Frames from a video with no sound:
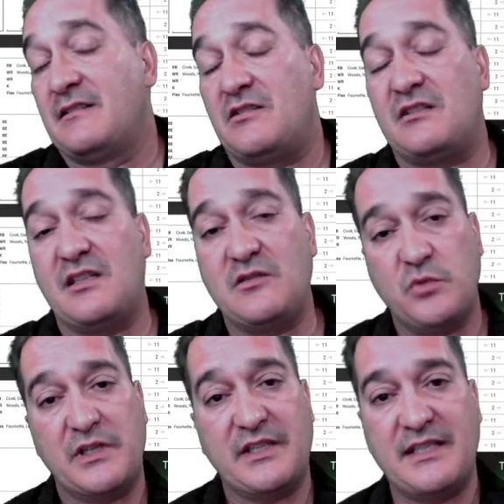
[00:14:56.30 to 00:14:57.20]
Just is
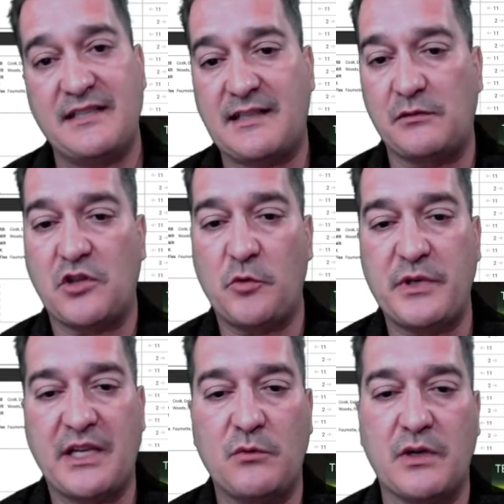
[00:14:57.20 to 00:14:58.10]
what it is. I was hoping
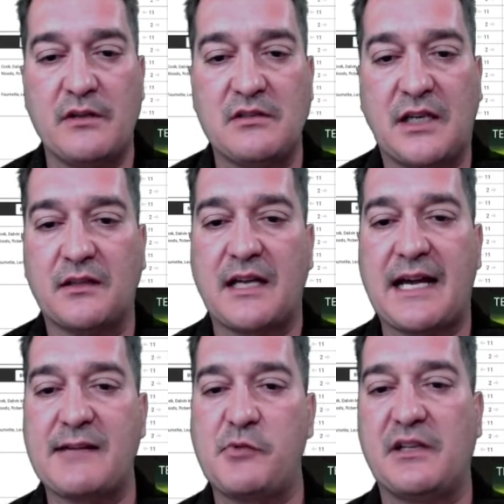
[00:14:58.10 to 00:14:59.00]
to get one of those other
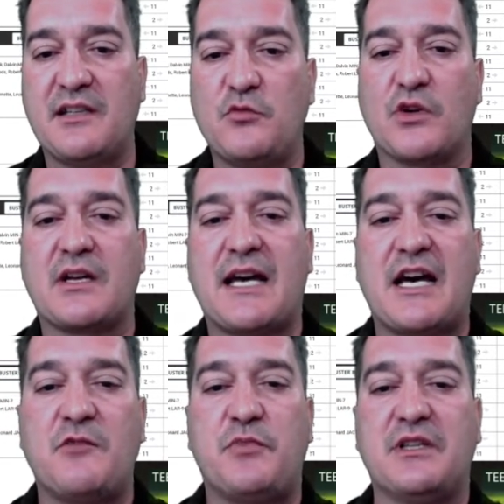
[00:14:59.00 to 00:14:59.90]
guys, but it didn't work out.